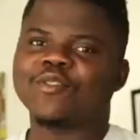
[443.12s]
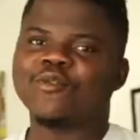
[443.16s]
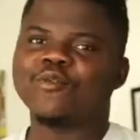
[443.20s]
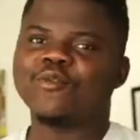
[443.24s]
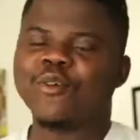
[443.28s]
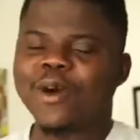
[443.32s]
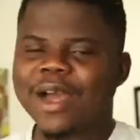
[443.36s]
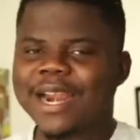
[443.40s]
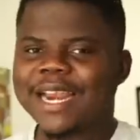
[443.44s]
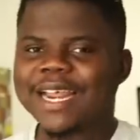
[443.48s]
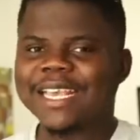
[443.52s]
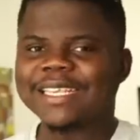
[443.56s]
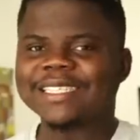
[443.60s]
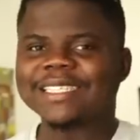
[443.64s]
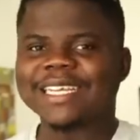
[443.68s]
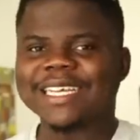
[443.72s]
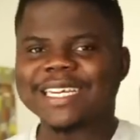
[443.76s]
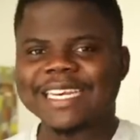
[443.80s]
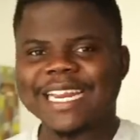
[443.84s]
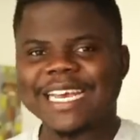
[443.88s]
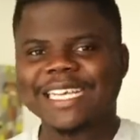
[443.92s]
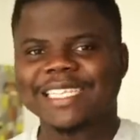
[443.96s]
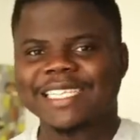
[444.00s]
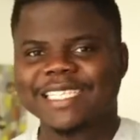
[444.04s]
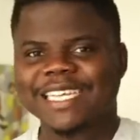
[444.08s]
What is the
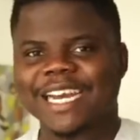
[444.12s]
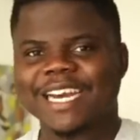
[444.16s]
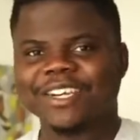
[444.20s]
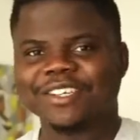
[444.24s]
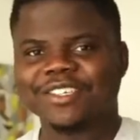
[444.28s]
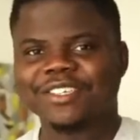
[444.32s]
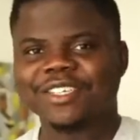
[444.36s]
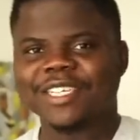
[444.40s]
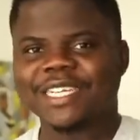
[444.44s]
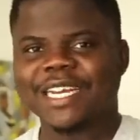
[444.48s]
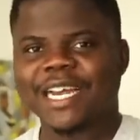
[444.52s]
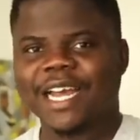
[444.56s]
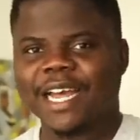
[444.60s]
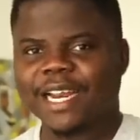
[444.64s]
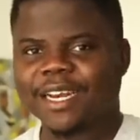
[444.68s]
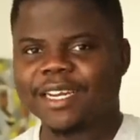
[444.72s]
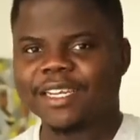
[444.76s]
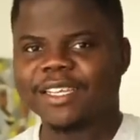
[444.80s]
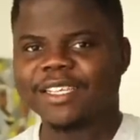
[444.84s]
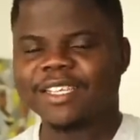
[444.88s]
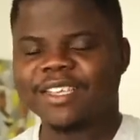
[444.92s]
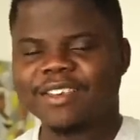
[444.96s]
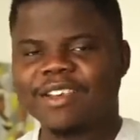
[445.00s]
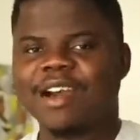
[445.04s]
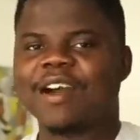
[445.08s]
next country
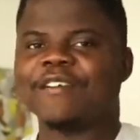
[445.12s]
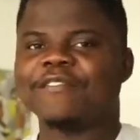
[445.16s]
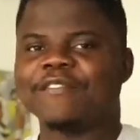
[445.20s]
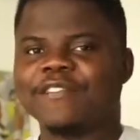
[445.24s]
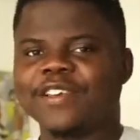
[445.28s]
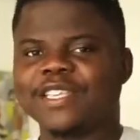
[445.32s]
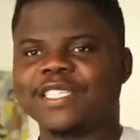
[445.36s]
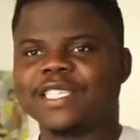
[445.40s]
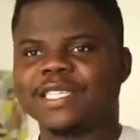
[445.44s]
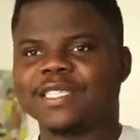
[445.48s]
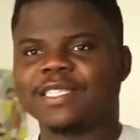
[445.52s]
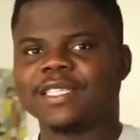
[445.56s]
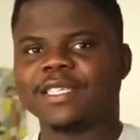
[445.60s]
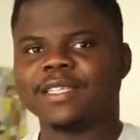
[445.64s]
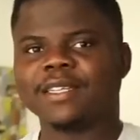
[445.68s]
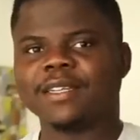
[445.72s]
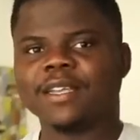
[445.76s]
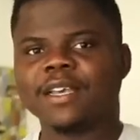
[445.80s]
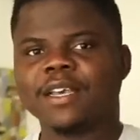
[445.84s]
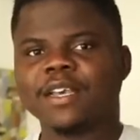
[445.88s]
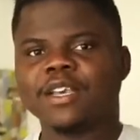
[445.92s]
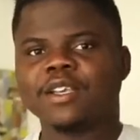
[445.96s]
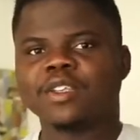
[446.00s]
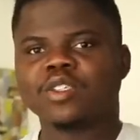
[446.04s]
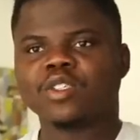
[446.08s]
that you are visiting?
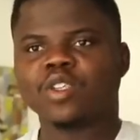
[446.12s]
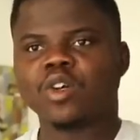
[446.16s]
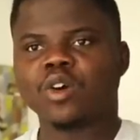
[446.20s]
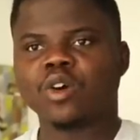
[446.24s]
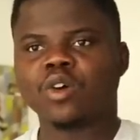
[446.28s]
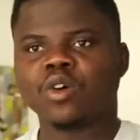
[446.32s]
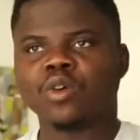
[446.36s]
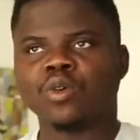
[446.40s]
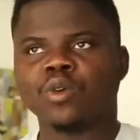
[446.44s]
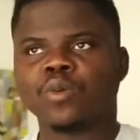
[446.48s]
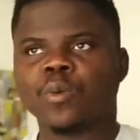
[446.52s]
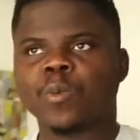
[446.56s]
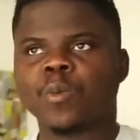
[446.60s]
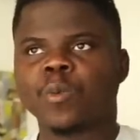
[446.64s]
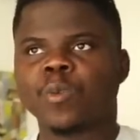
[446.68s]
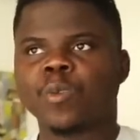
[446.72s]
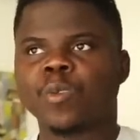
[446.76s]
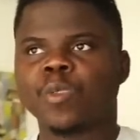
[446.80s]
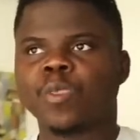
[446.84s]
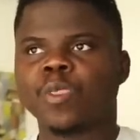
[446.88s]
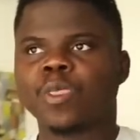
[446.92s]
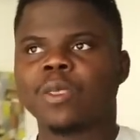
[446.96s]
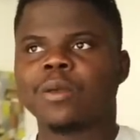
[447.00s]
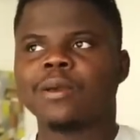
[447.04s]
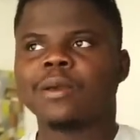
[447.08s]
So,
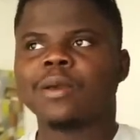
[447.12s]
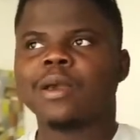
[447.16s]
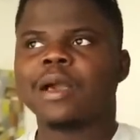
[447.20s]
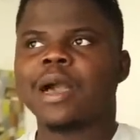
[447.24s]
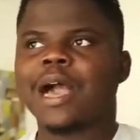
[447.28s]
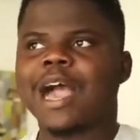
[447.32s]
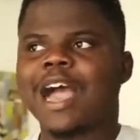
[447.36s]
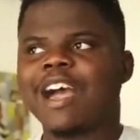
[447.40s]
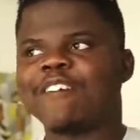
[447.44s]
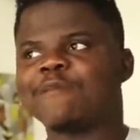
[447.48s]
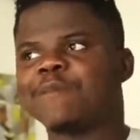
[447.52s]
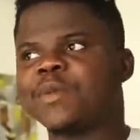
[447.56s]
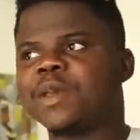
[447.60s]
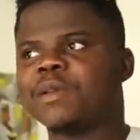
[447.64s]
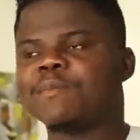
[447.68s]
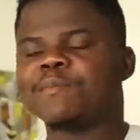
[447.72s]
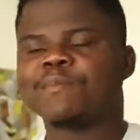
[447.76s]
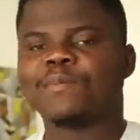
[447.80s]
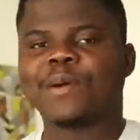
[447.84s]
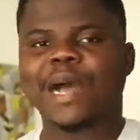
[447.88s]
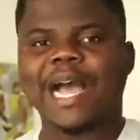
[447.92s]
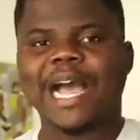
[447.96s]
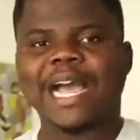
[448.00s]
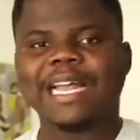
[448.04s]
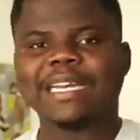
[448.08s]
I've been
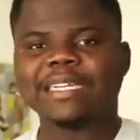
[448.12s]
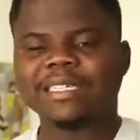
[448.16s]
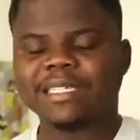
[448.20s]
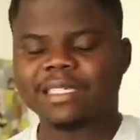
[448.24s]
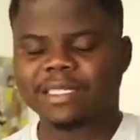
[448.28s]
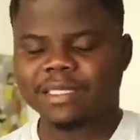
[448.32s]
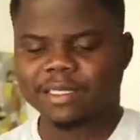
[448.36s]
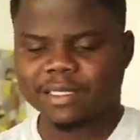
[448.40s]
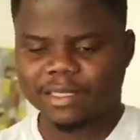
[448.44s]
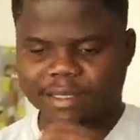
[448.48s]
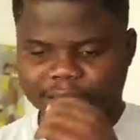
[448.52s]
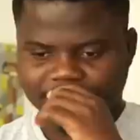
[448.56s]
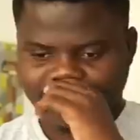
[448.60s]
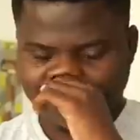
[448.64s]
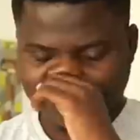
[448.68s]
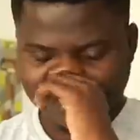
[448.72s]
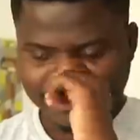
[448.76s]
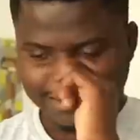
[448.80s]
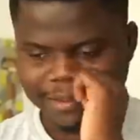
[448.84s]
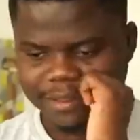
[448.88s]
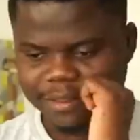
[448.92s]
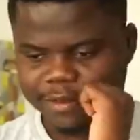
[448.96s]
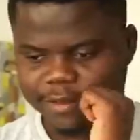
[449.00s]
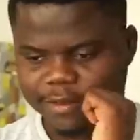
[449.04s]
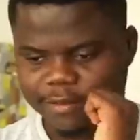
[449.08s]
banned
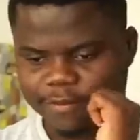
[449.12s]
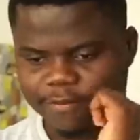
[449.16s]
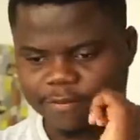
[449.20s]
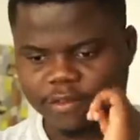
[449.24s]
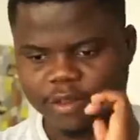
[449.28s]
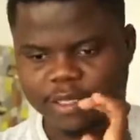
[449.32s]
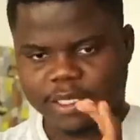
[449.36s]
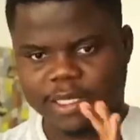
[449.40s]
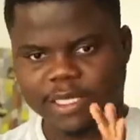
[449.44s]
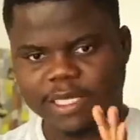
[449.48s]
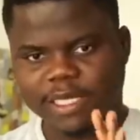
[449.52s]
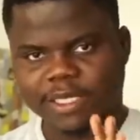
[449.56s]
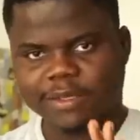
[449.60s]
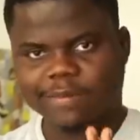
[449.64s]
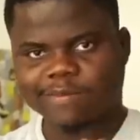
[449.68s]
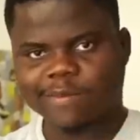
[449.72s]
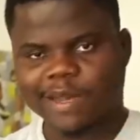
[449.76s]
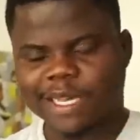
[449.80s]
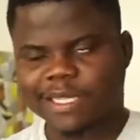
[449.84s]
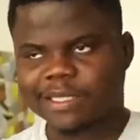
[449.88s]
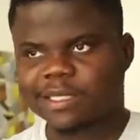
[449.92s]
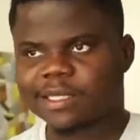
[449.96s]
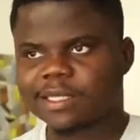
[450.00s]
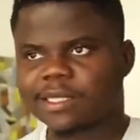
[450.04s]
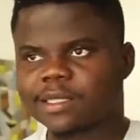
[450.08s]
for six
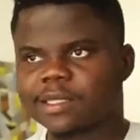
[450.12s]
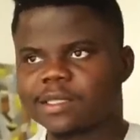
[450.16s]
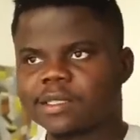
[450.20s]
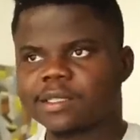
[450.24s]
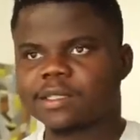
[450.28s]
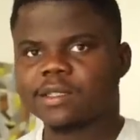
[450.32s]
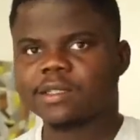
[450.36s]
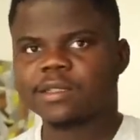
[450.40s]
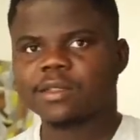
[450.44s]
months.